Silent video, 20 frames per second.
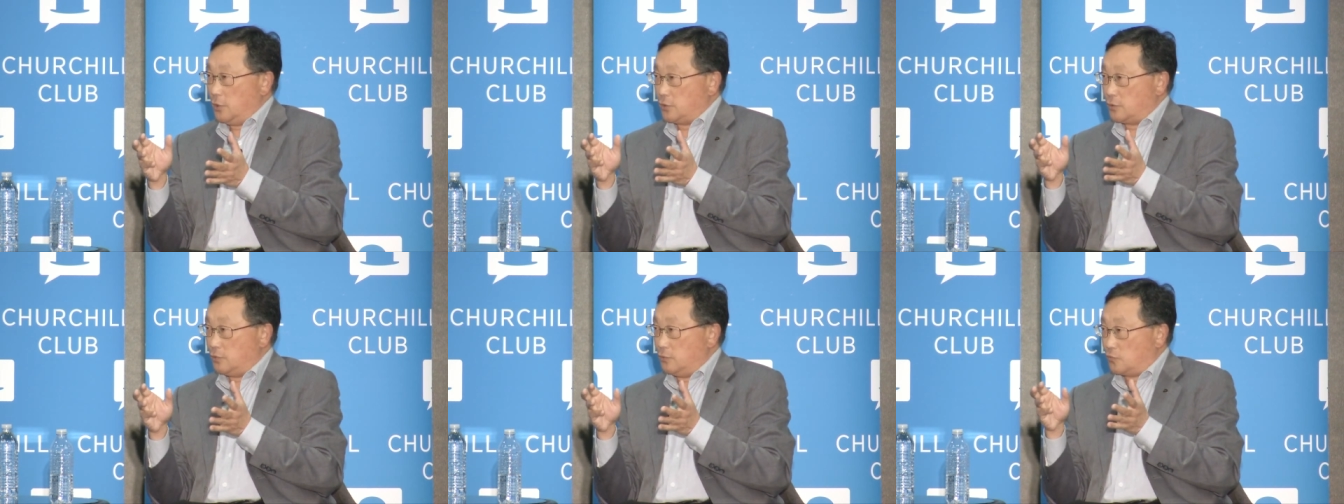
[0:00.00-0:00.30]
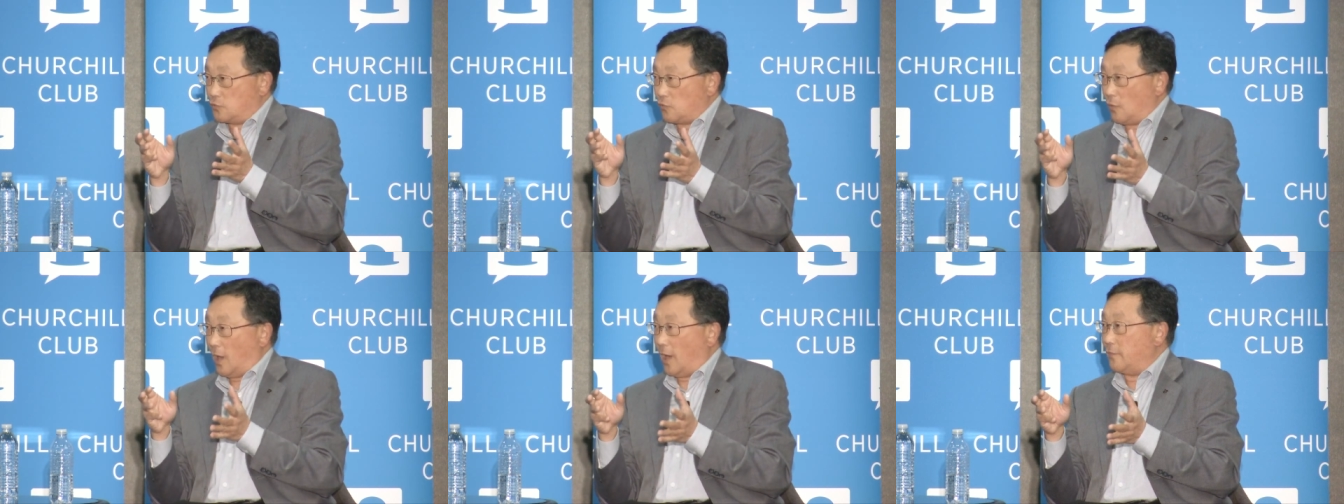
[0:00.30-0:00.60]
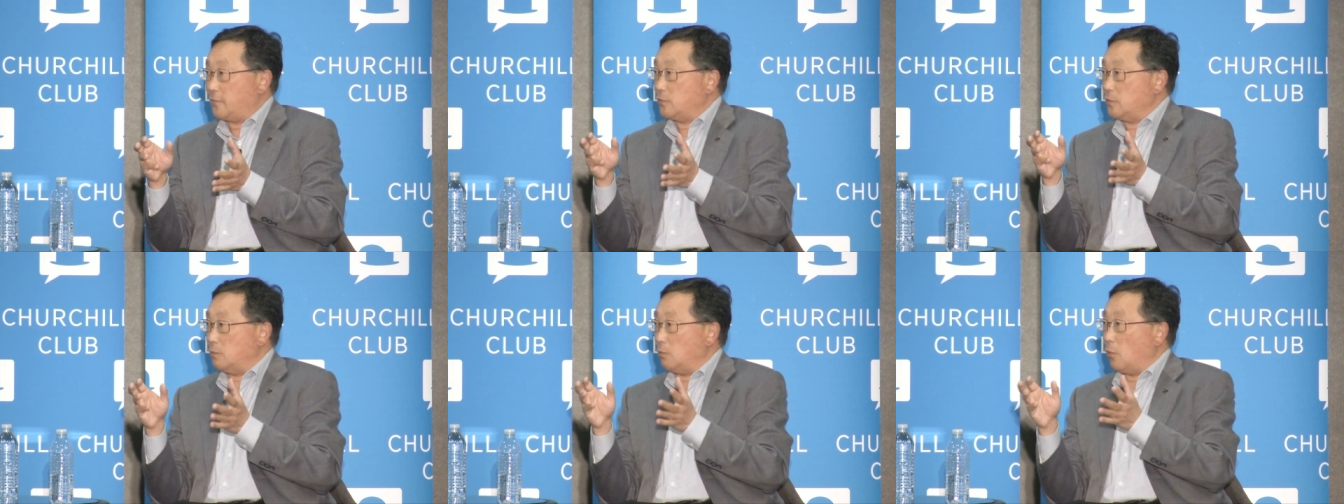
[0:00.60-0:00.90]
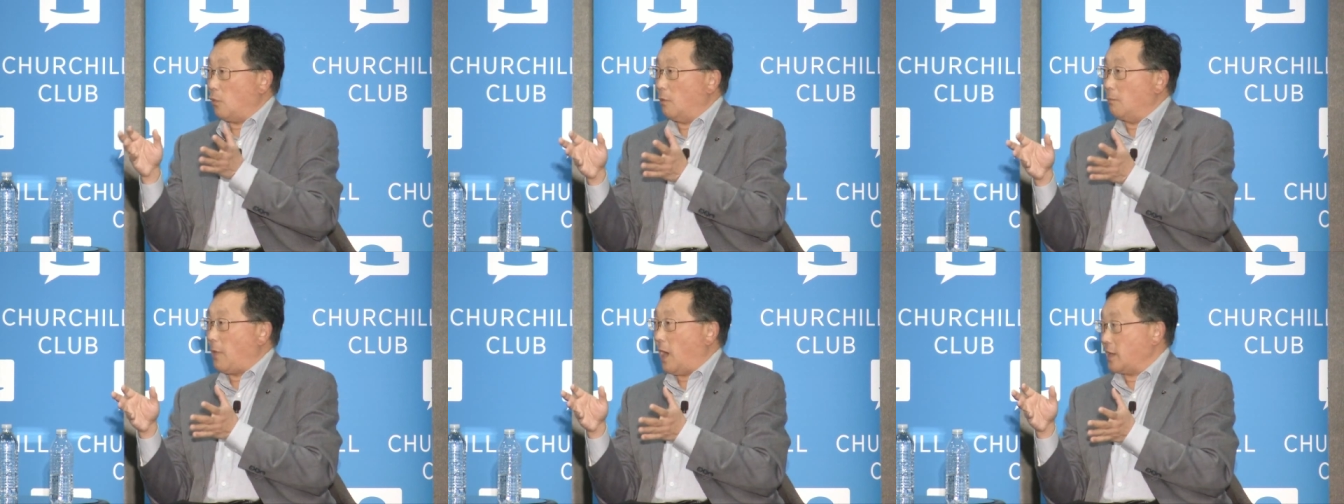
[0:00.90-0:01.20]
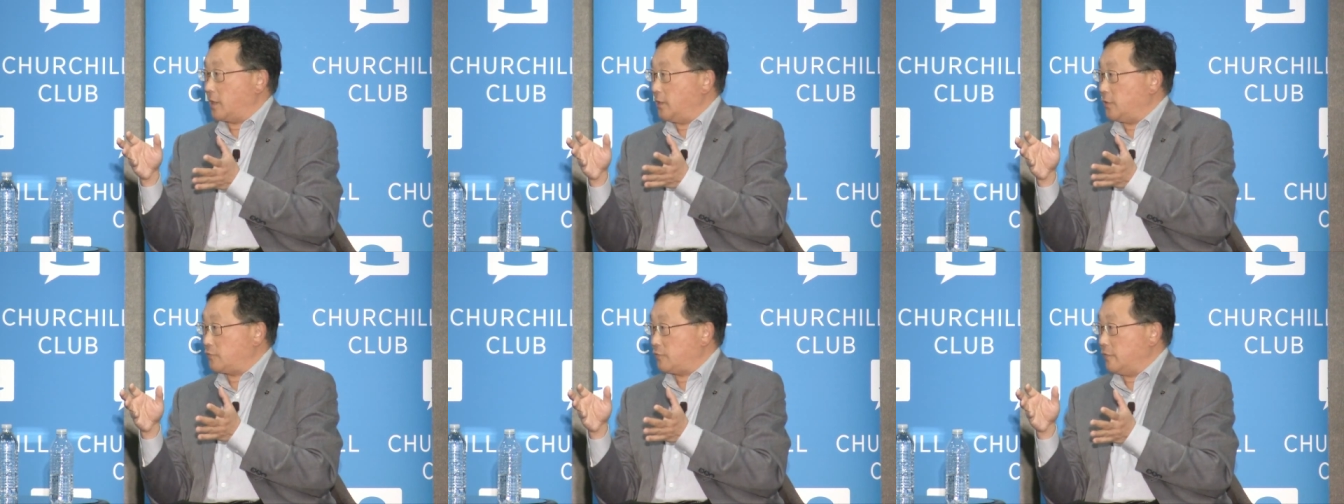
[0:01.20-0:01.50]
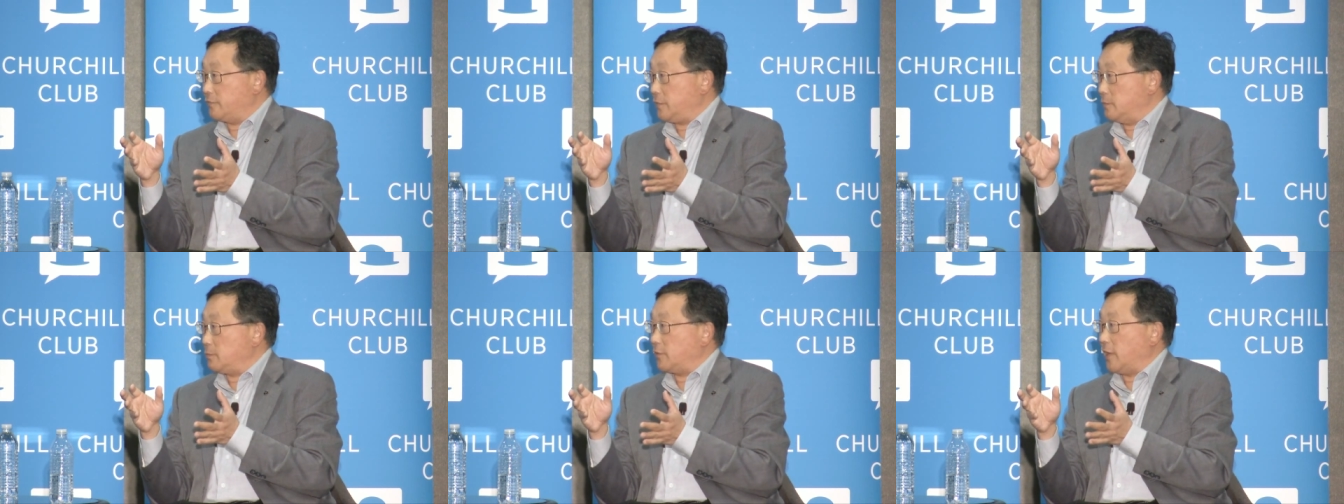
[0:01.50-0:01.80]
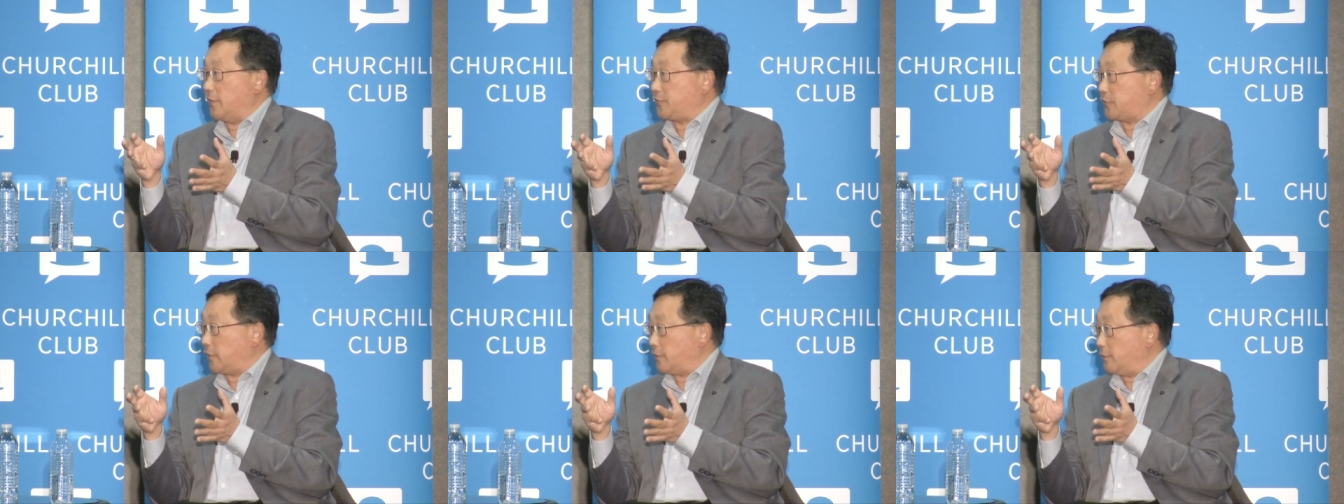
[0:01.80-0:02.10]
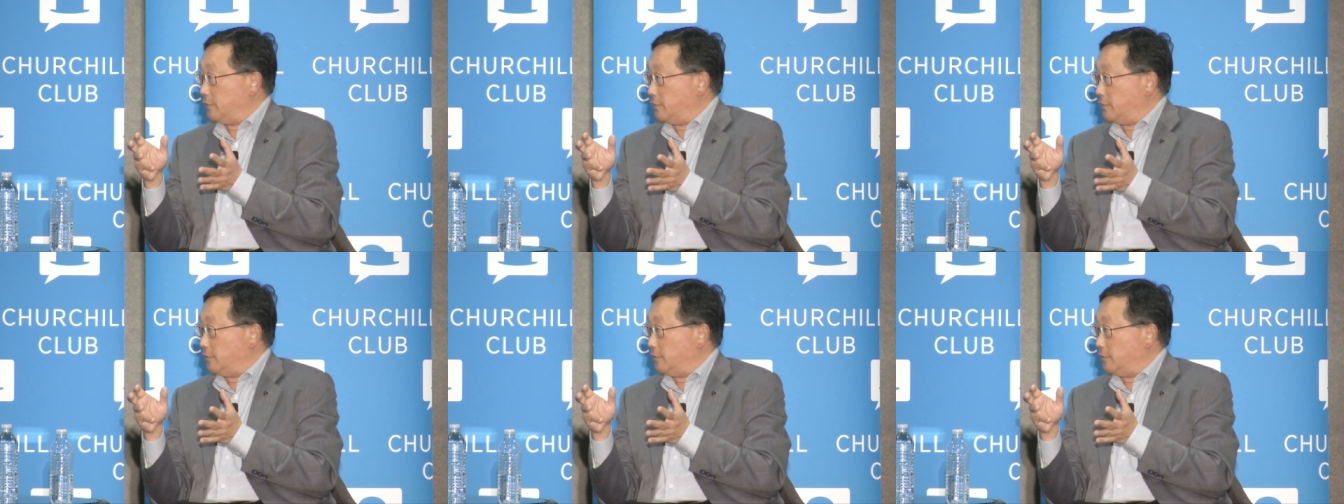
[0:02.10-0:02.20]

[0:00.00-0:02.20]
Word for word: to drive to more market-driven pricing.